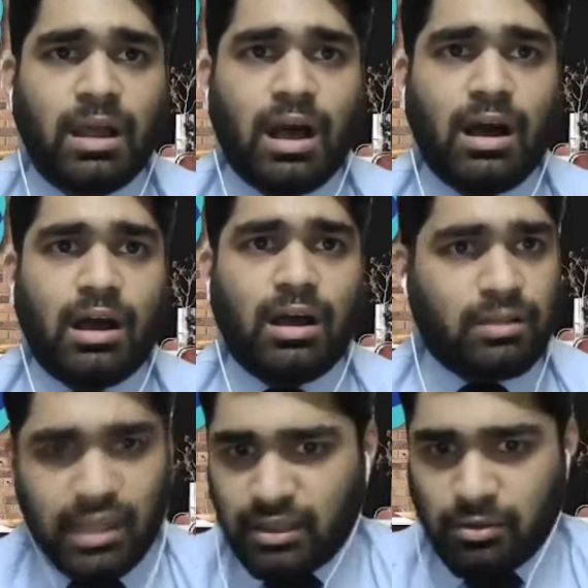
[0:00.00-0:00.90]

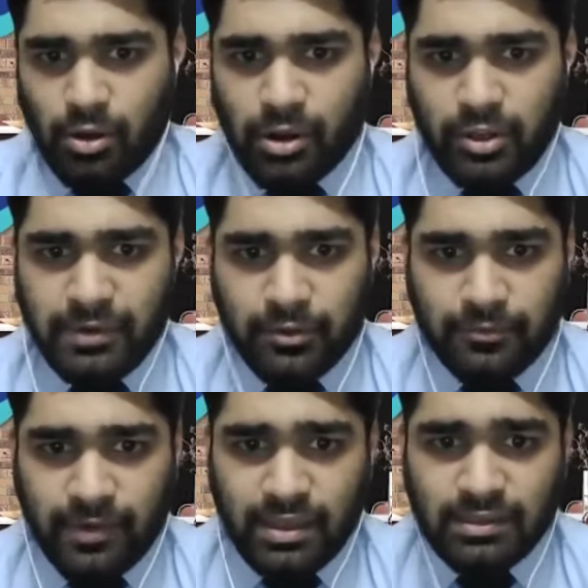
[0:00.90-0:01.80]
like audio video
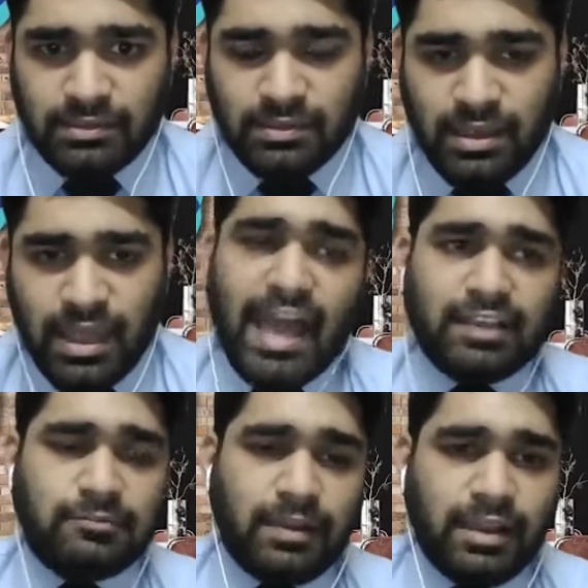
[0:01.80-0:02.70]
files,
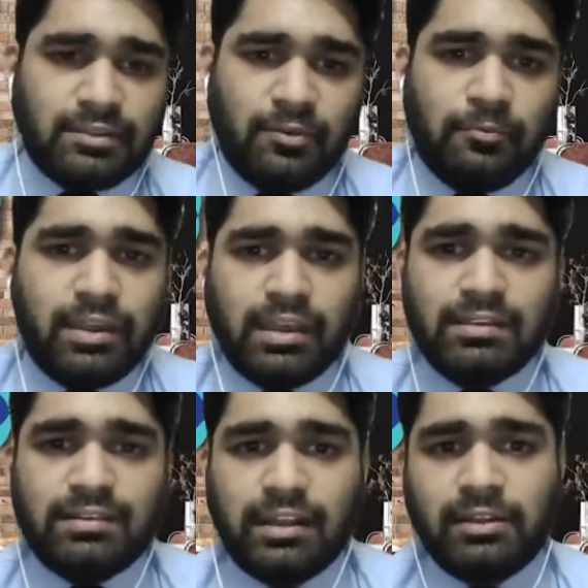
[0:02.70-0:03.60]
as well as we
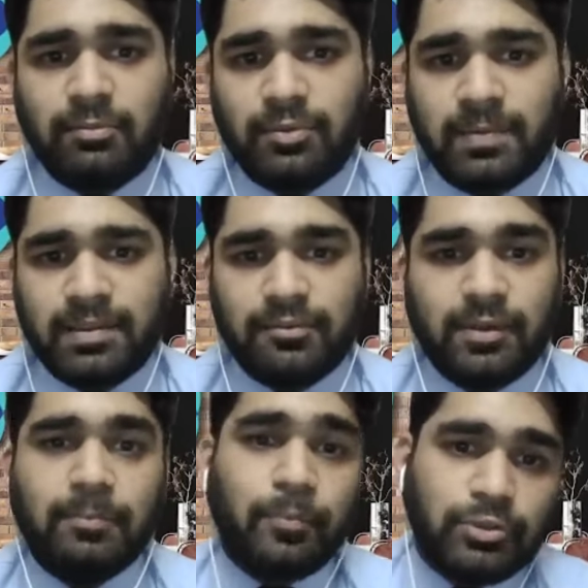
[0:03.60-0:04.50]
can select a
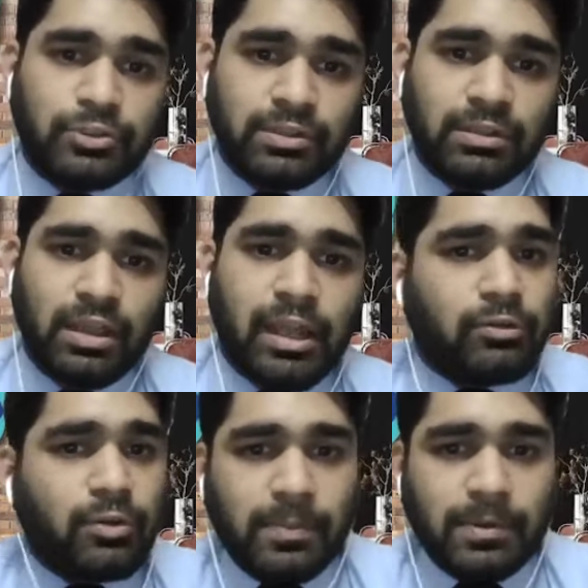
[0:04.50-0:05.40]
specific portion
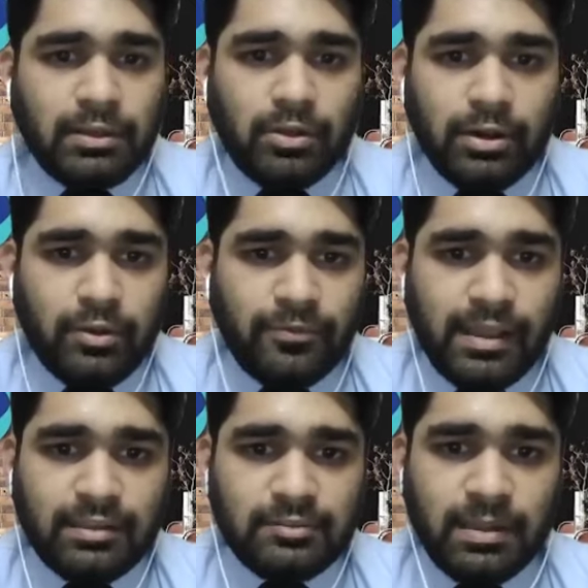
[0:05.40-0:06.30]
into a particular audio
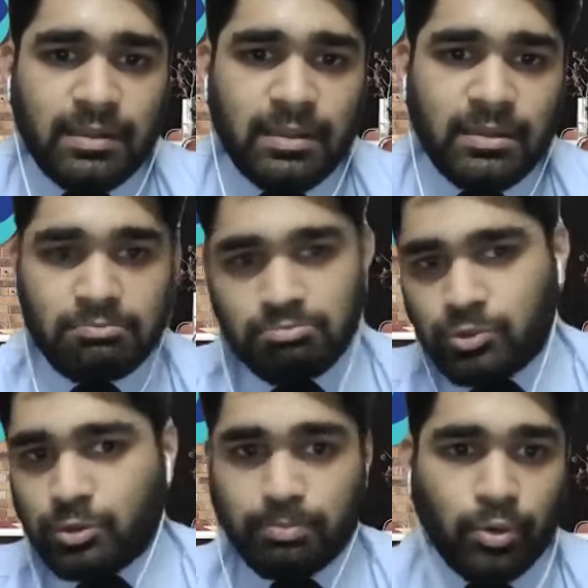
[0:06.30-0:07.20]
file as well.
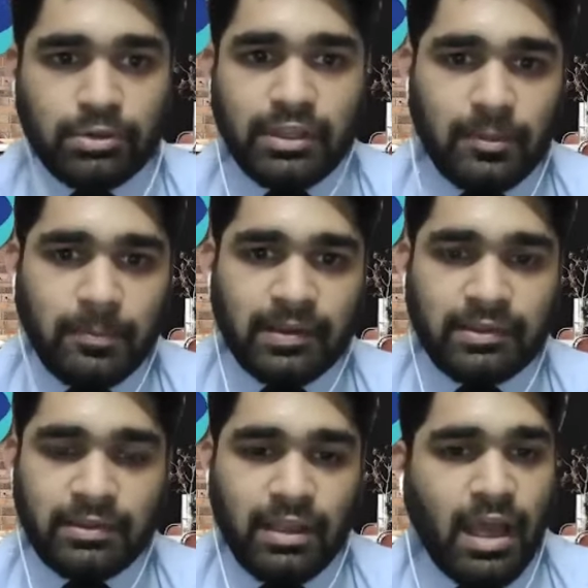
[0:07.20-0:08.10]
So both the
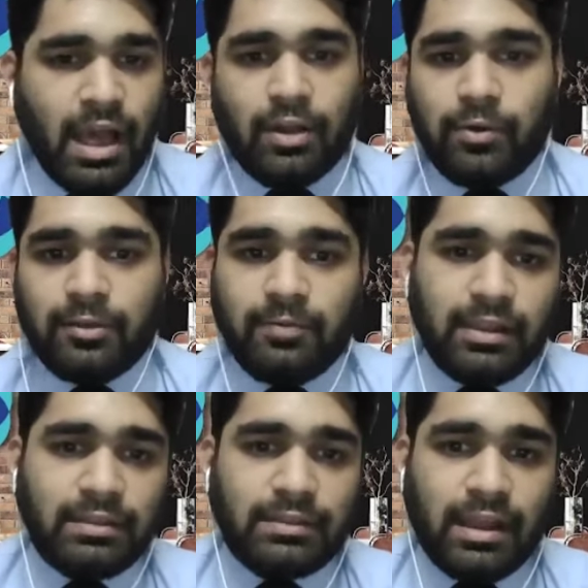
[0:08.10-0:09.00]
interpretations are going well
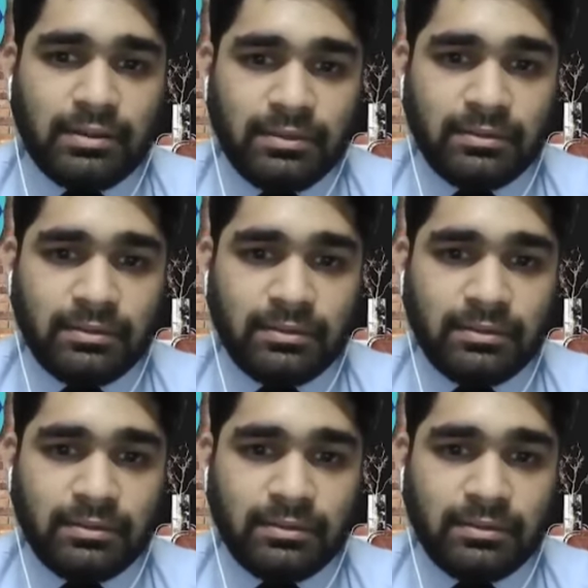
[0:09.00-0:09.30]
in that.